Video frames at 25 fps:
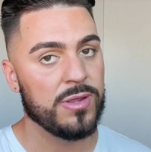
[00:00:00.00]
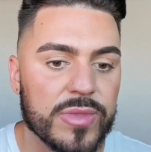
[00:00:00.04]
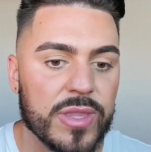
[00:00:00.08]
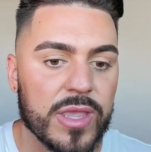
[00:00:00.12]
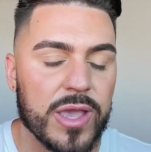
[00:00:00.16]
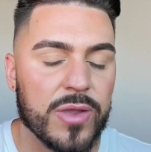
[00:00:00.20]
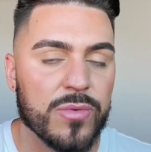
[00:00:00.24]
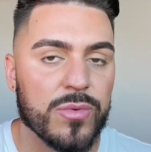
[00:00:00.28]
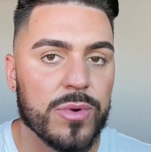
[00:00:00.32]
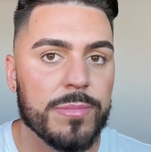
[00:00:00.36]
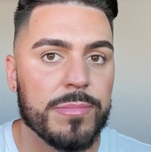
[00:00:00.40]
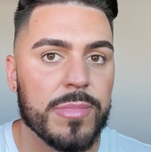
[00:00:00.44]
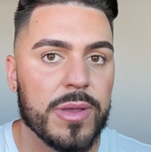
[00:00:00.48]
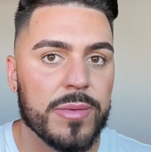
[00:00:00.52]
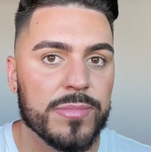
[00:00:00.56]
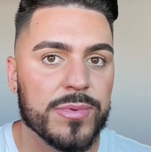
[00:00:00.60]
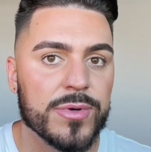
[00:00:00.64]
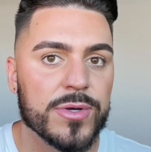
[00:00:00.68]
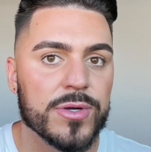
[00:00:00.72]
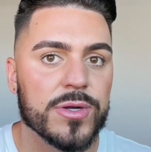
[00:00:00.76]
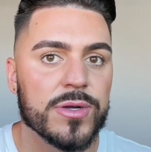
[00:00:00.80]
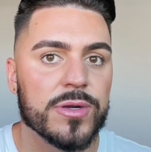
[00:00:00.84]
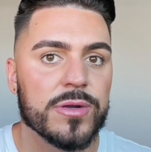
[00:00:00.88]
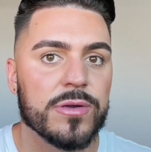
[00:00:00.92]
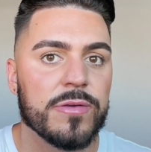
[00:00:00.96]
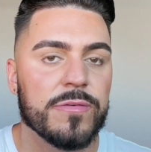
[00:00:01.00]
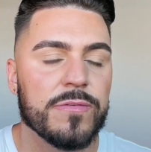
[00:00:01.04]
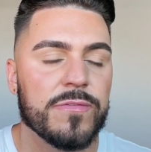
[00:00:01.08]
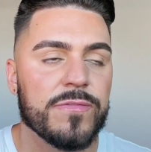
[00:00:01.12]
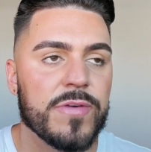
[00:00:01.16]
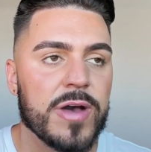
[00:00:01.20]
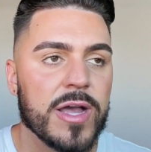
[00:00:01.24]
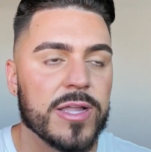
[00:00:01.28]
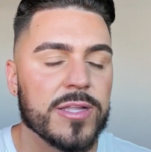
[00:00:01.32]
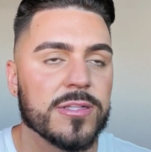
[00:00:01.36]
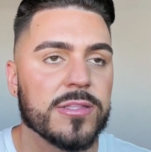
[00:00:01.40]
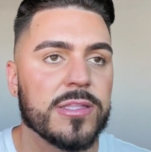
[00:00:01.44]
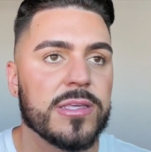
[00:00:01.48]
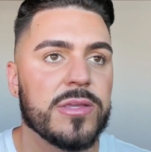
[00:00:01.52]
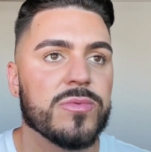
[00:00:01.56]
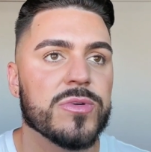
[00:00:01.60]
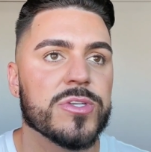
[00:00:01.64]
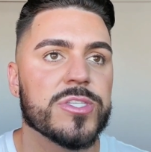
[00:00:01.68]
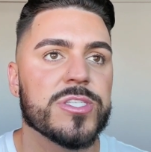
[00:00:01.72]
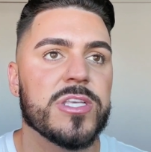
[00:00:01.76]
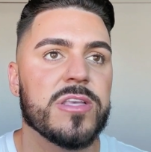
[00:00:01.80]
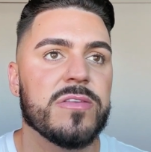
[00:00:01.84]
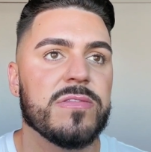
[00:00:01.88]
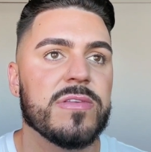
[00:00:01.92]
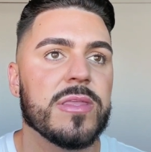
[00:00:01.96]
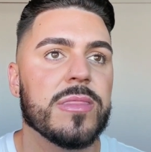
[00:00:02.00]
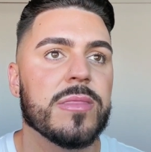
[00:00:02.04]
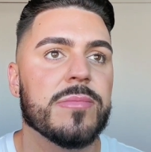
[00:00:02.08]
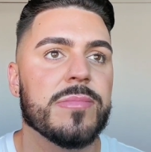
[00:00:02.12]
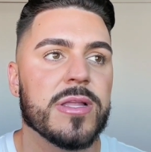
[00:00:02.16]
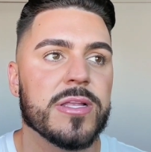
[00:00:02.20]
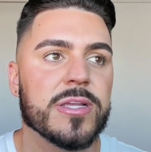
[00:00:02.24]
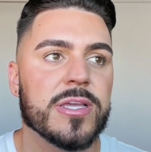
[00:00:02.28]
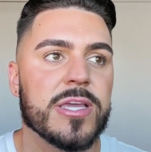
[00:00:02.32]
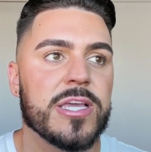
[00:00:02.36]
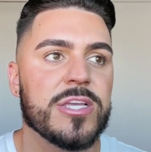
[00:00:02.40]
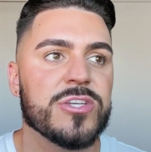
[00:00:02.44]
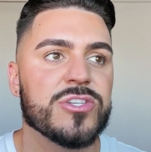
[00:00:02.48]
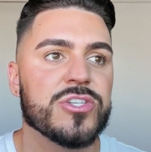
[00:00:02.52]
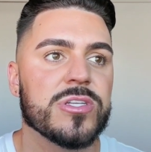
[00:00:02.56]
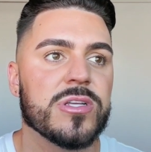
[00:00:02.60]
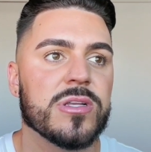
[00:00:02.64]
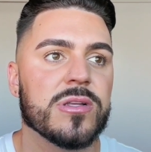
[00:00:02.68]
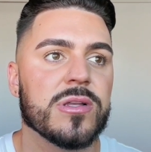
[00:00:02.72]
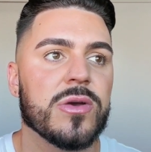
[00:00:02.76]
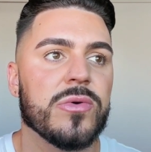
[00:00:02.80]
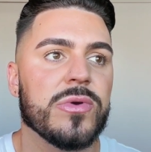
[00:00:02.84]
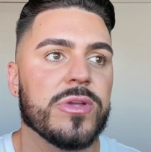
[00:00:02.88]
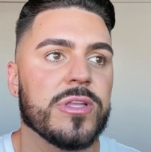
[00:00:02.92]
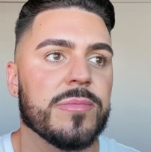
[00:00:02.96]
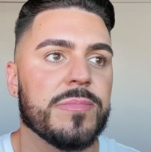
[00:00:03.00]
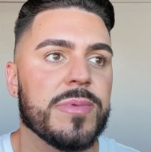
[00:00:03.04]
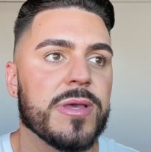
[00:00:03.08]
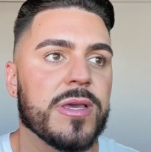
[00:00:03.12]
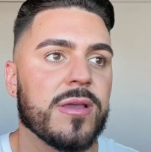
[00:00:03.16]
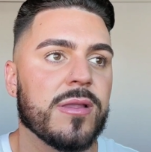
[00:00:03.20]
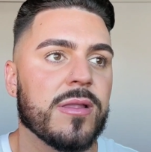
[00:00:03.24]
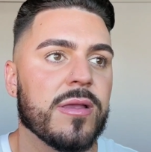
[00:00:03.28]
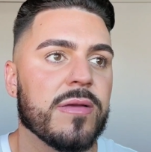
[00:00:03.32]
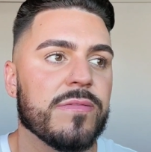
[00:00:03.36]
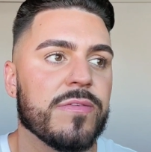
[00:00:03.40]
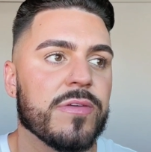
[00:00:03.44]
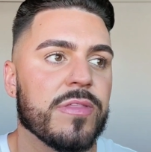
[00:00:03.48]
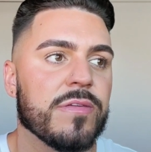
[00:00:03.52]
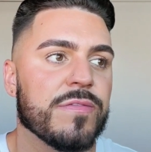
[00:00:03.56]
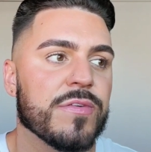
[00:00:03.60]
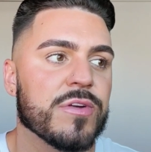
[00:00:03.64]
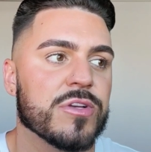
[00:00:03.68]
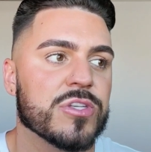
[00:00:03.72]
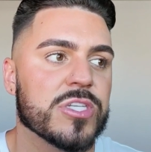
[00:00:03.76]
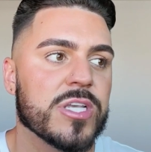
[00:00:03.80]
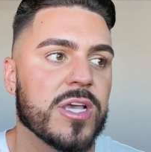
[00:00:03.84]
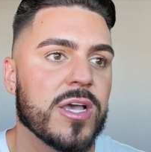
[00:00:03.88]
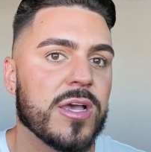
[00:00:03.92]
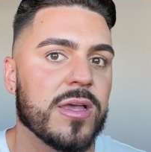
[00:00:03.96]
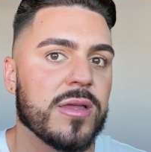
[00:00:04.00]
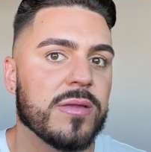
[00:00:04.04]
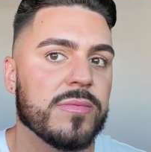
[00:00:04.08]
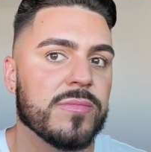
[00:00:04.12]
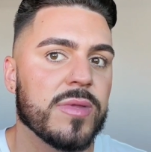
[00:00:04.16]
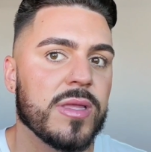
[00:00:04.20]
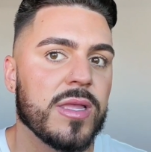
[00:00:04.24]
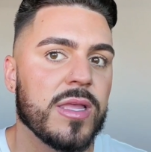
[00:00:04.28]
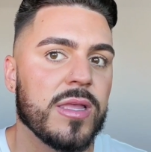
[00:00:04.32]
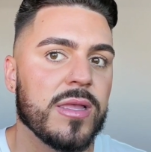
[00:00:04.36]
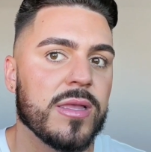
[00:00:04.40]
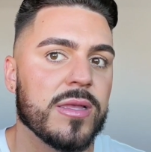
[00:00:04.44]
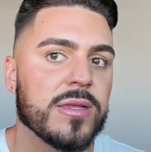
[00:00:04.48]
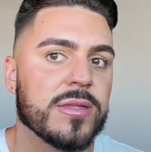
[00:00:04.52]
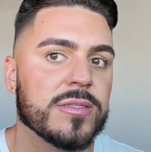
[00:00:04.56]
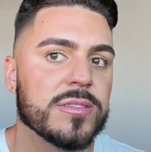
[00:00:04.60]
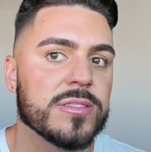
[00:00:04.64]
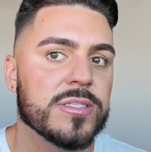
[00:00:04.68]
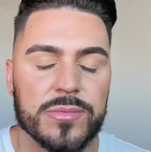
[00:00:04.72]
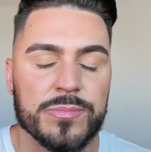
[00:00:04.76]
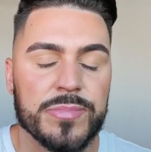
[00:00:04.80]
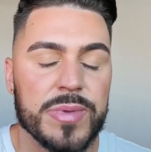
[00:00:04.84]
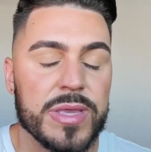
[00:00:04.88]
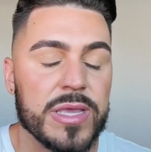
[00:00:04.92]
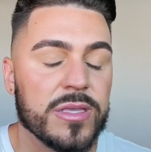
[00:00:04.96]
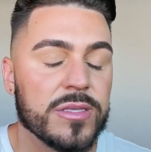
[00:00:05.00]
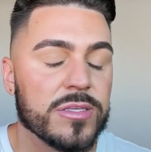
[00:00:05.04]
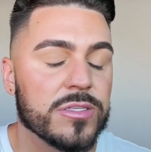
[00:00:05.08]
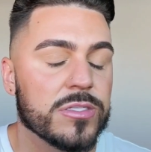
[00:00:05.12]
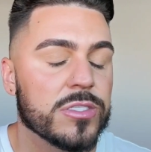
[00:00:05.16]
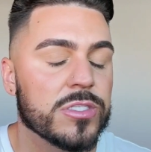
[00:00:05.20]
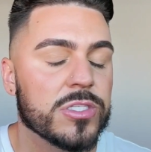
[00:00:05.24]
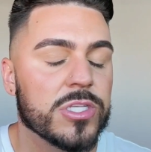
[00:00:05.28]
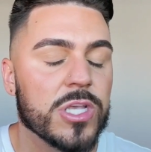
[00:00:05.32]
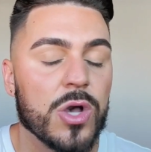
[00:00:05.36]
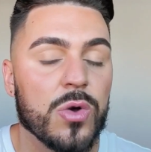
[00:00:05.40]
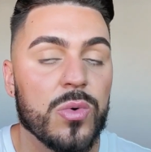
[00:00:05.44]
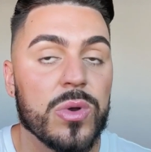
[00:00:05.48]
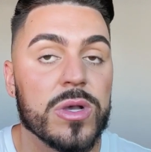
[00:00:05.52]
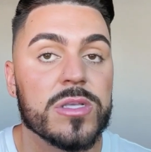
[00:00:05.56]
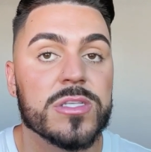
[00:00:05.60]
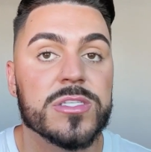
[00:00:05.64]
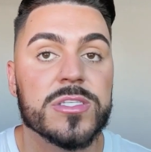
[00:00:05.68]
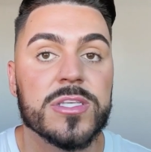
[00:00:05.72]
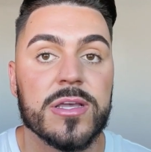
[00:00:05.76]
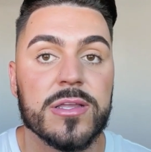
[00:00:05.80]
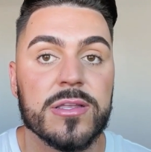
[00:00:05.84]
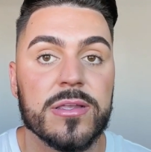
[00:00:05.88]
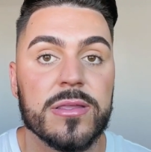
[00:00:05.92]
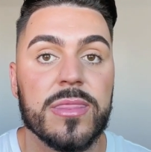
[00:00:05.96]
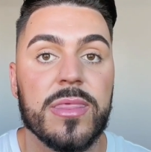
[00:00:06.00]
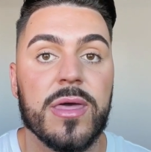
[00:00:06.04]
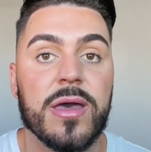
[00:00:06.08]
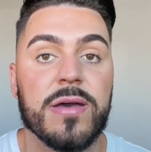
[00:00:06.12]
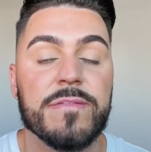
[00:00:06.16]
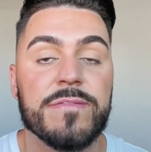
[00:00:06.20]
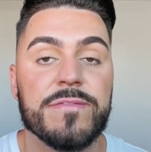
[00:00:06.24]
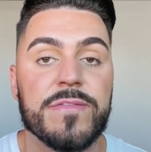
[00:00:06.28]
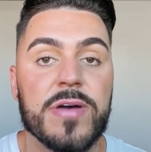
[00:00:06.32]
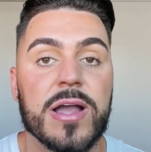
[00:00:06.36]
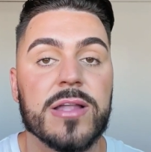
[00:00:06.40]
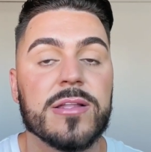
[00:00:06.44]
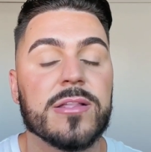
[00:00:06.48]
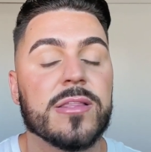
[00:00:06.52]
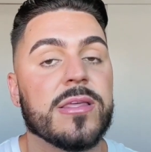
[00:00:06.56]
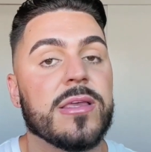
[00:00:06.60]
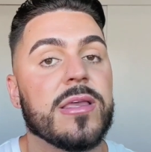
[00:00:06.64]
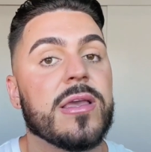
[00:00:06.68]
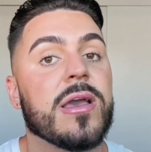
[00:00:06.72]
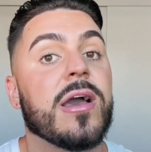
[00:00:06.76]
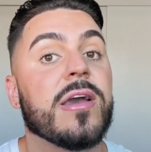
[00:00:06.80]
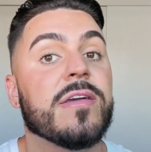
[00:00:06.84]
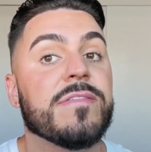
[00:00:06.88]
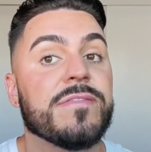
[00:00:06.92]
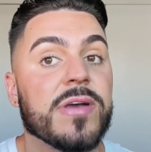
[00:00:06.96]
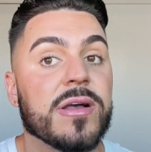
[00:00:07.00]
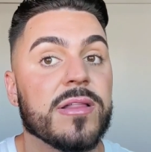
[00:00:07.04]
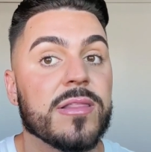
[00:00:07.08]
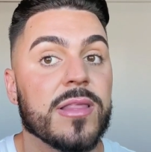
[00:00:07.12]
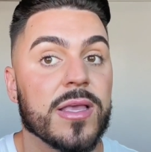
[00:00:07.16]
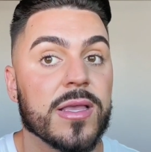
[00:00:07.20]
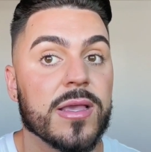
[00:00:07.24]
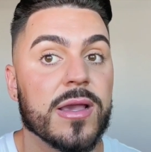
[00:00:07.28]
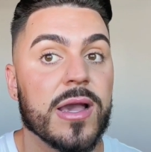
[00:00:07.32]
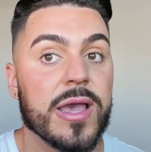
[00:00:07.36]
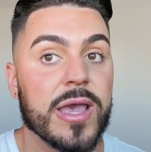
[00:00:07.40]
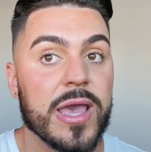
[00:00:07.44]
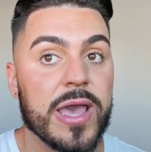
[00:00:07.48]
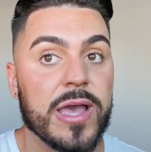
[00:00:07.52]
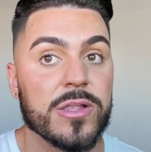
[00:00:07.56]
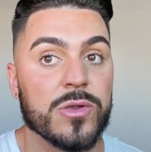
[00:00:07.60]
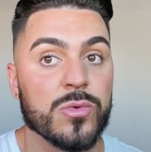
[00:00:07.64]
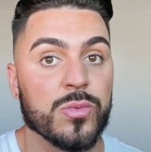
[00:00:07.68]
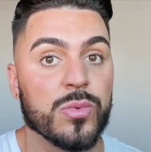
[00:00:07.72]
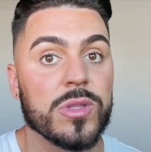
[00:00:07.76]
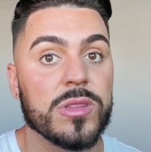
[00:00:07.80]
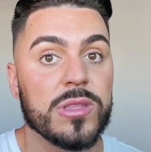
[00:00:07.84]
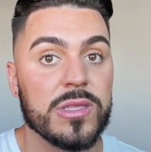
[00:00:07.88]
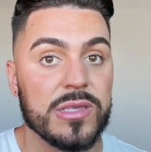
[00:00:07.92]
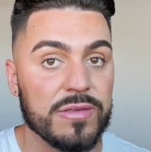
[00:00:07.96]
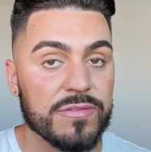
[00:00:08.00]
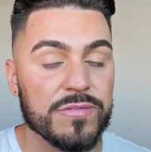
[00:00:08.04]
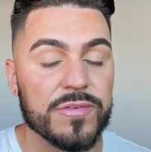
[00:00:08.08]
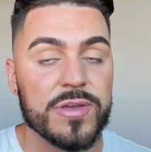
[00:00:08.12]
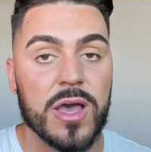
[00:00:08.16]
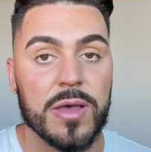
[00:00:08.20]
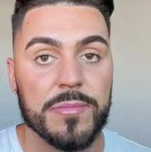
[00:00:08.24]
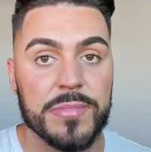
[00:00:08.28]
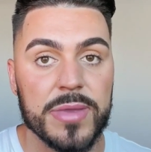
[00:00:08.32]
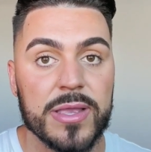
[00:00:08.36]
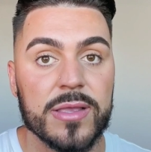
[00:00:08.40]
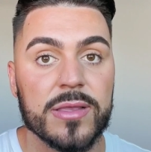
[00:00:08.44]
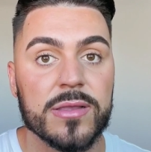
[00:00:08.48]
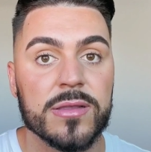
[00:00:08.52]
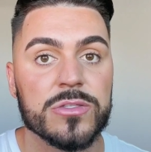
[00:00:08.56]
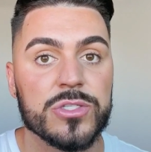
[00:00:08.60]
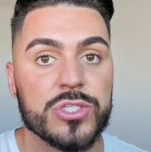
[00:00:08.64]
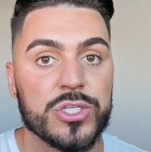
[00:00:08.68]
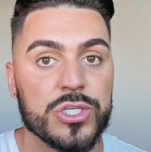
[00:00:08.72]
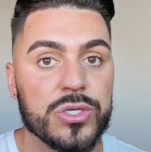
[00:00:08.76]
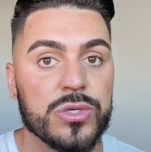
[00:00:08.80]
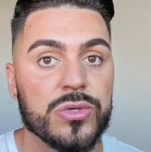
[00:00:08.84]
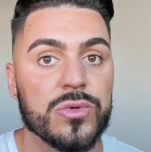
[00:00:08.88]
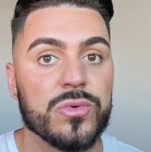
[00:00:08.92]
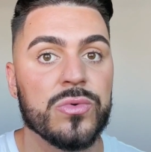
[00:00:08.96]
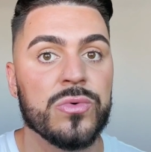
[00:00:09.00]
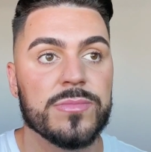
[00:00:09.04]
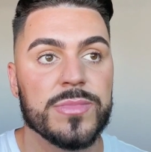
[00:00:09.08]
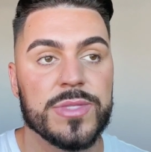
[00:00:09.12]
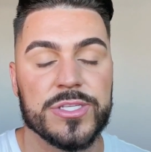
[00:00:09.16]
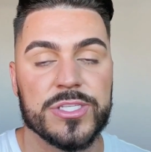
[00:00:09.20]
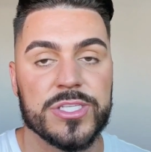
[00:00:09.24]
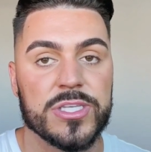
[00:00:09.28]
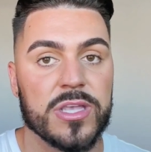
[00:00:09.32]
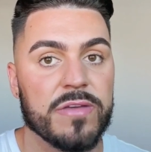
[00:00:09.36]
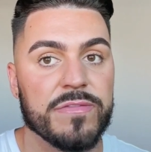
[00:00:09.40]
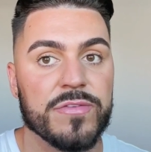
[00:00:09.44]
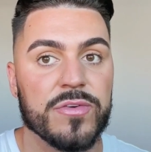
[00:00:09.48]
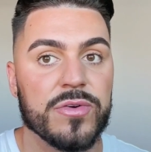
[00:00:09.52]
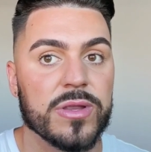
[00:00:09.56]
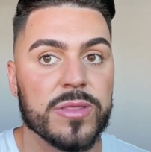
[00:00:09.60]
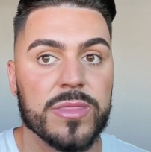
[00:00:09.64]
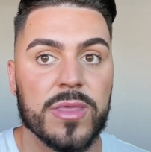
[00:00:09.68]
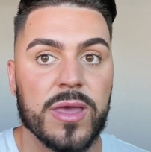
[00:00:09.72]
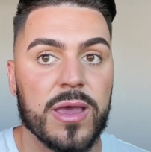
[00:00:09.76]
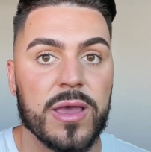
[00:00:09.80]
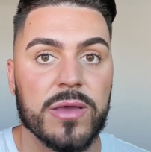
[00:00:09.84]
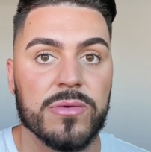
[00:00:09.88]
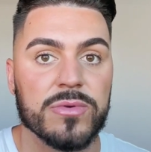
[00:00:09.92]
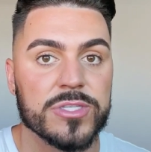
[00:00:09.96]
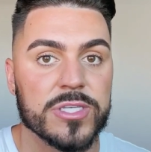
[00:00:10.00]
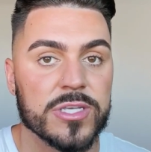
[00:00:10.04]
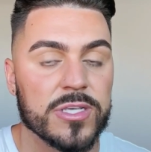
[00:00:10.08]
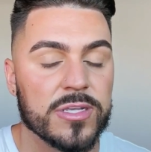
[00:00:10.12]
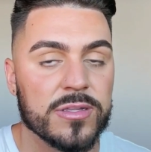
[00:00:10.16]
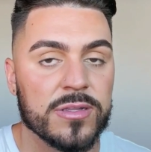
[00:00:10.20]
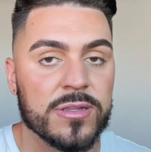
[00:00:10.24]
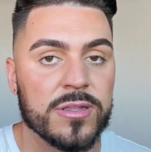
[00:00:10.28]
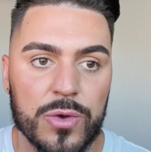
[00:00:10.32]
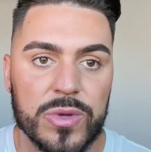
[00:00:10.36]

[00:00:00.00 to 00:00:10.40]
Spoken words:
I remember finally receiving the medication and going to pick it up for the first time and being so excited that finally I felt like I had a relief coming to the suffering that I was in.